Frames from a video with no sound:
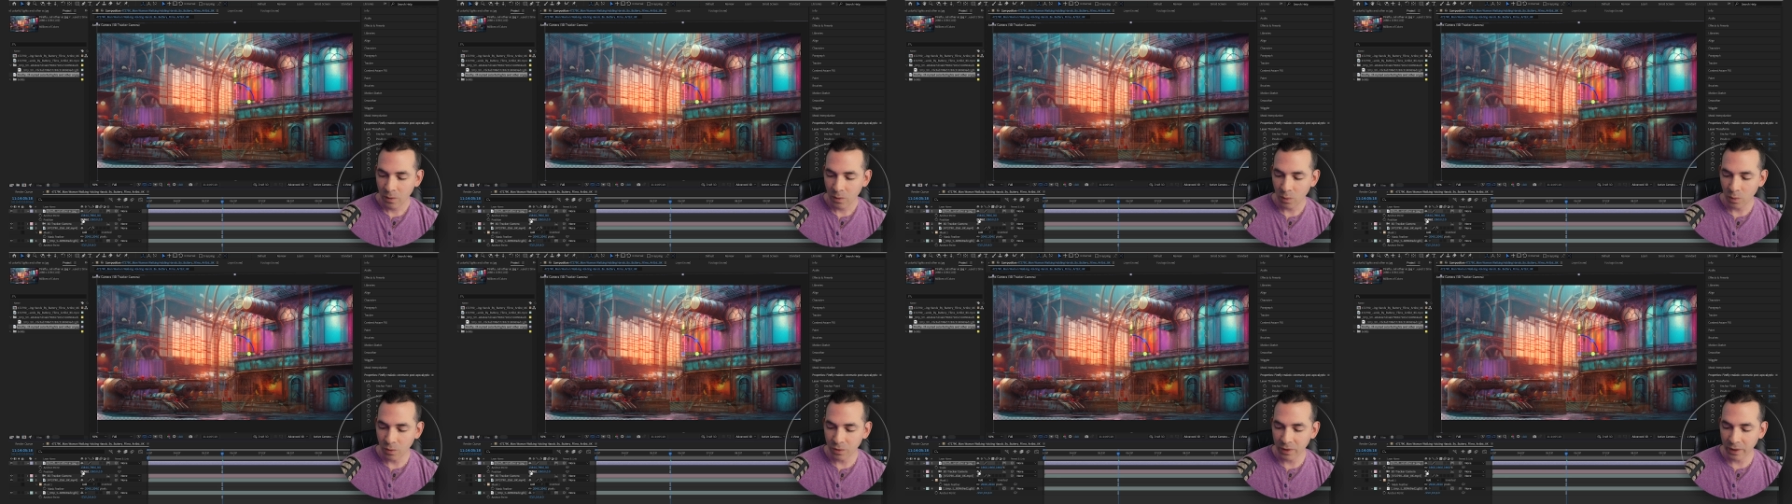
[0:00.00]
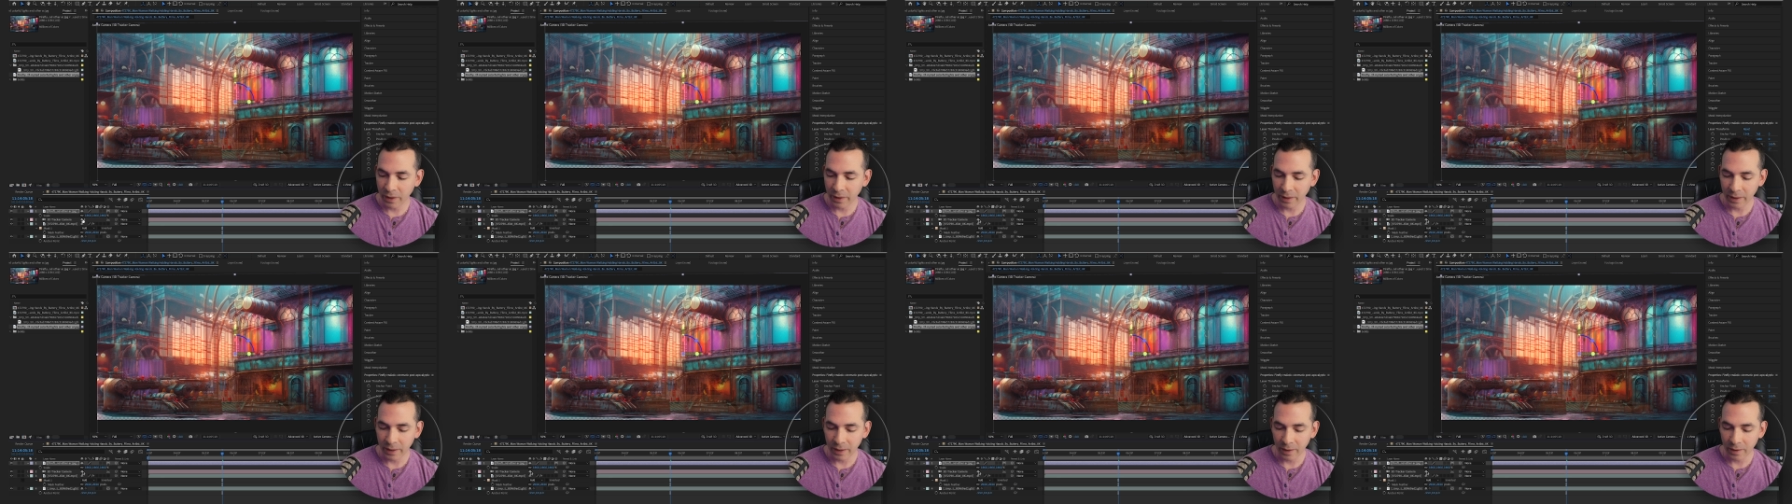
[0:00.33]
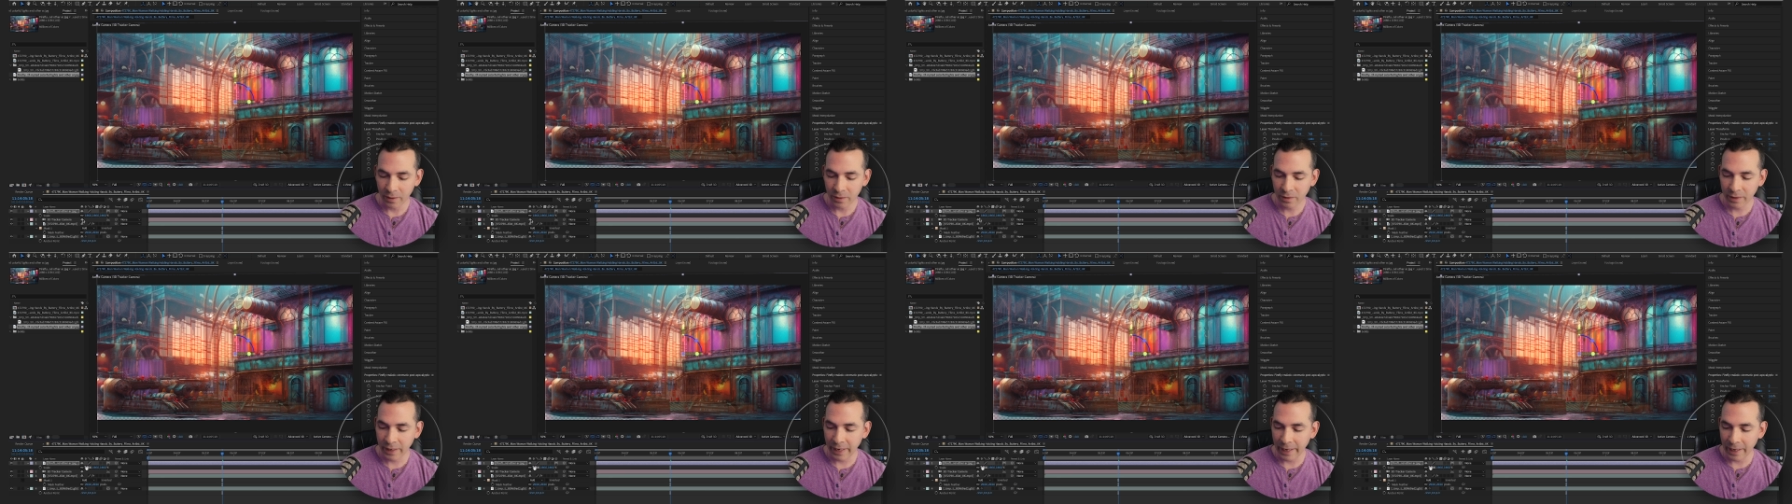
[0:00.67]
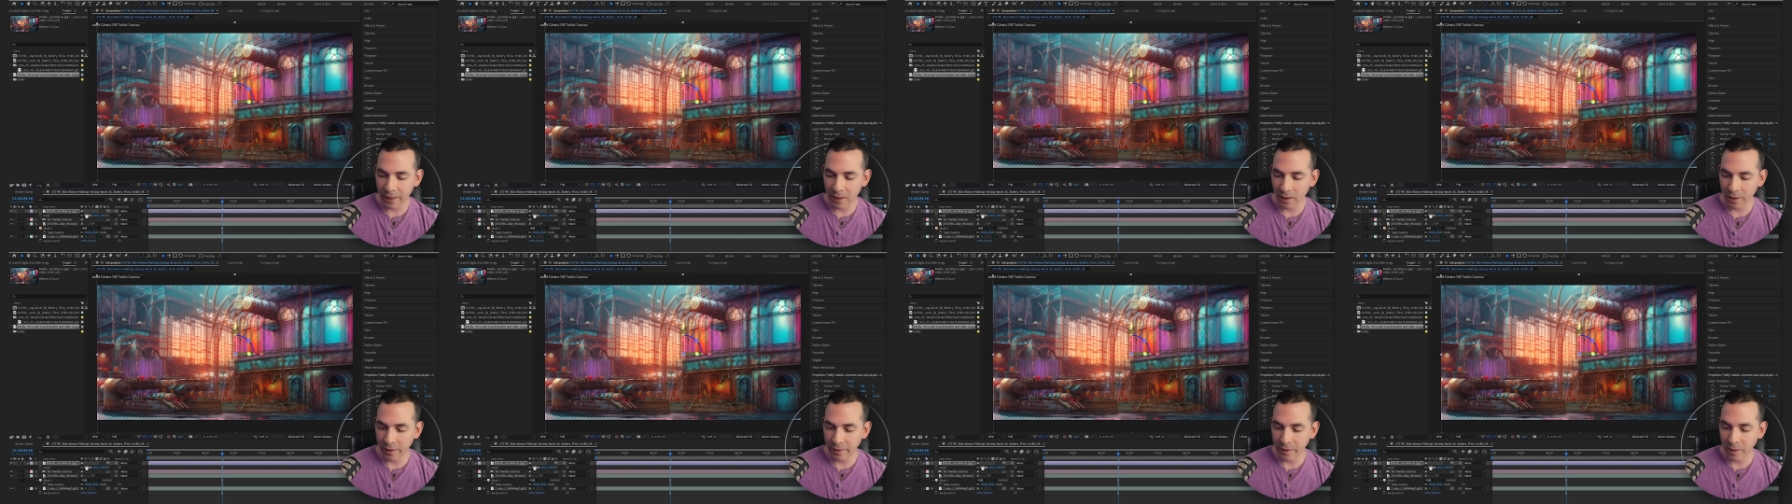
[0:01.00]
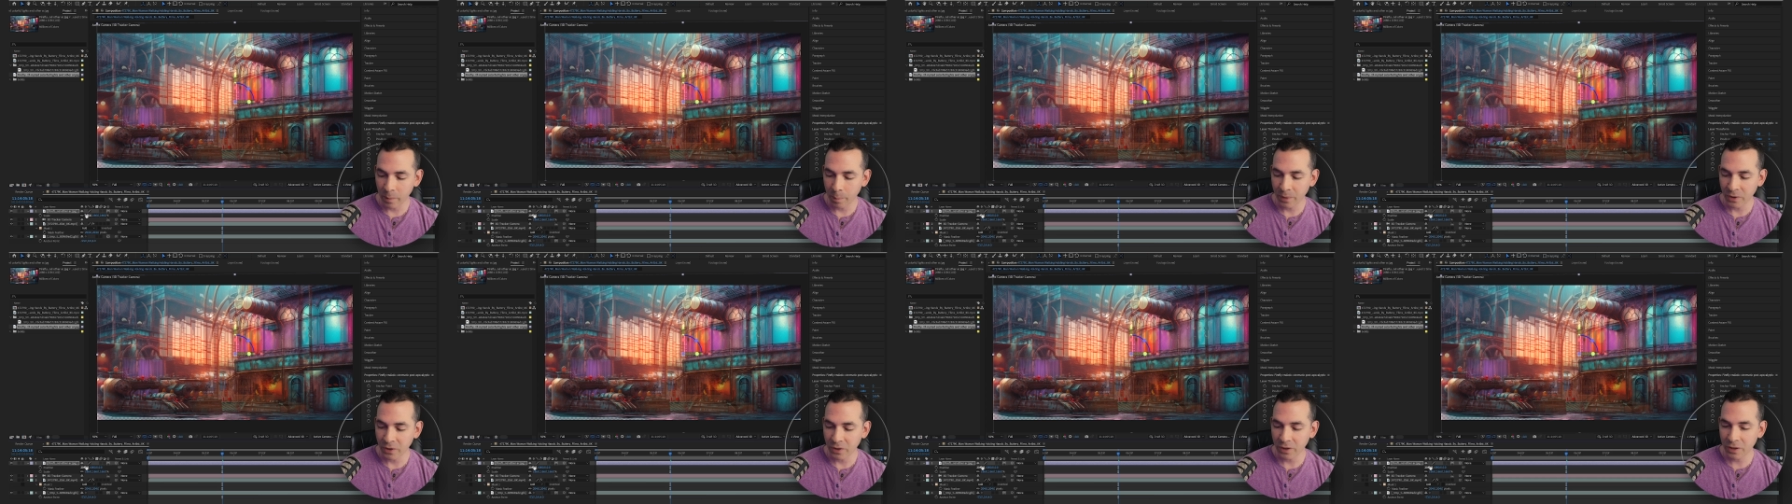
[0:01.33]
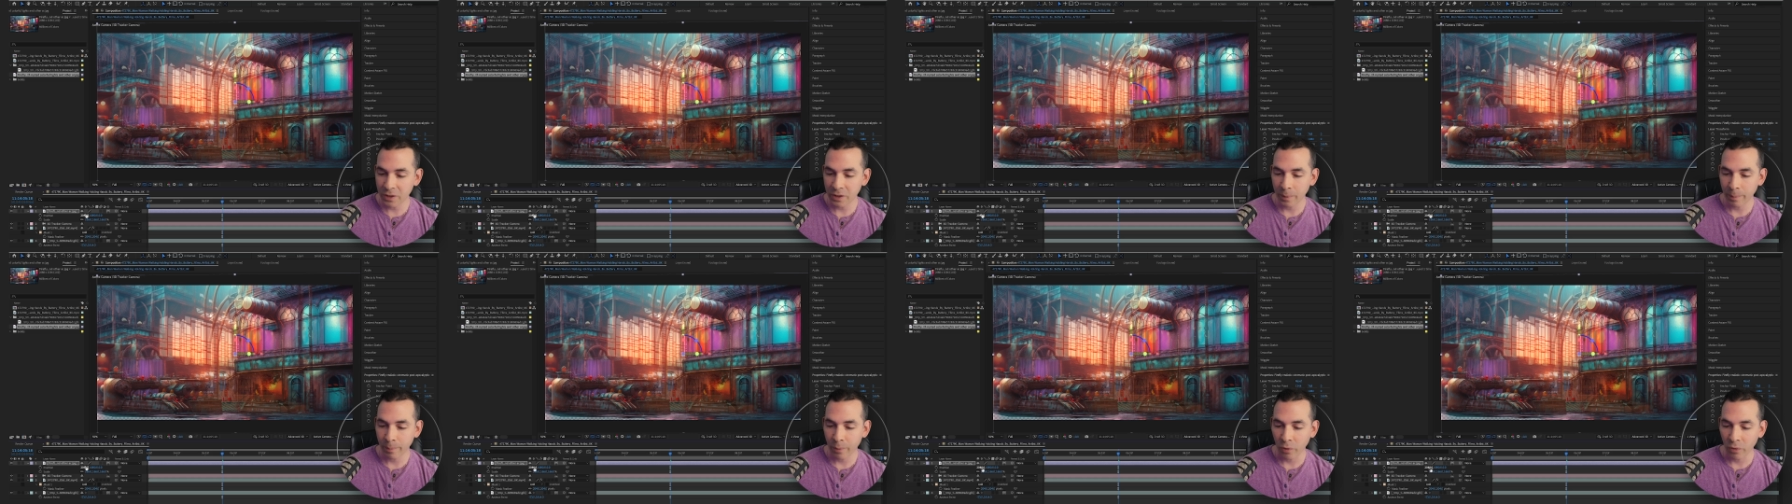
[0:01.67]
using the scale and the
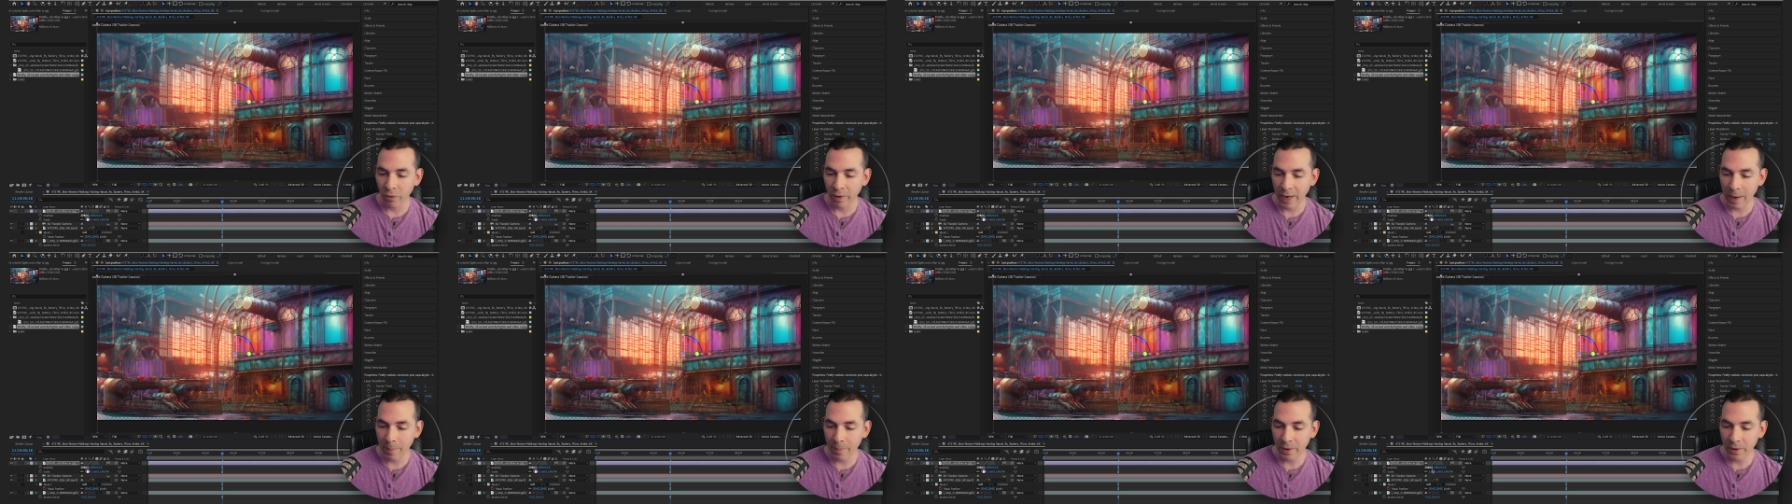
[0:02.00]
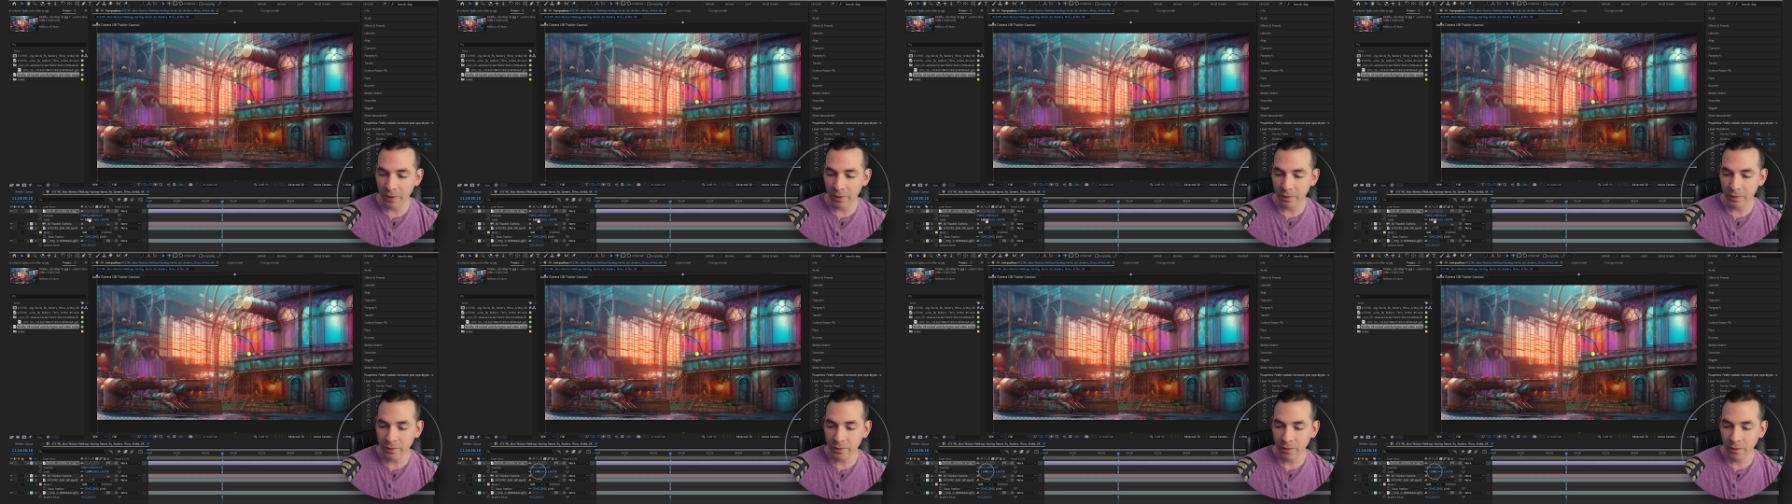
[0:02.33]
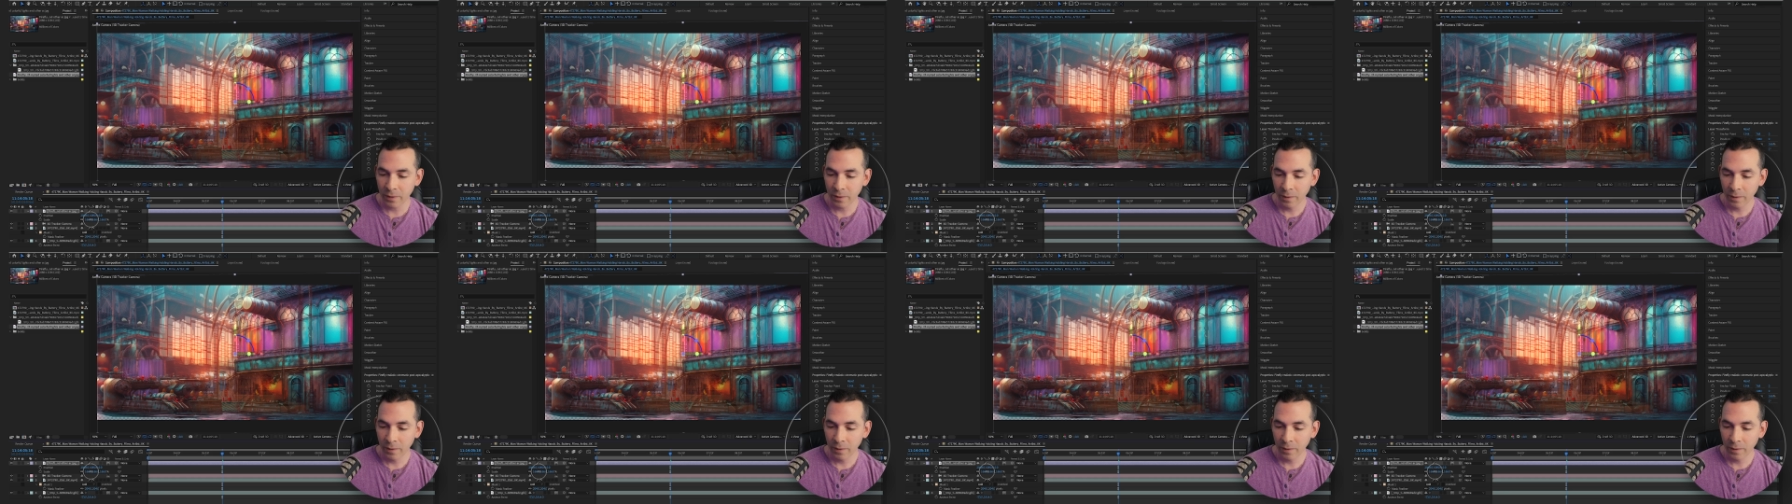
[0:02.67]
position parameters.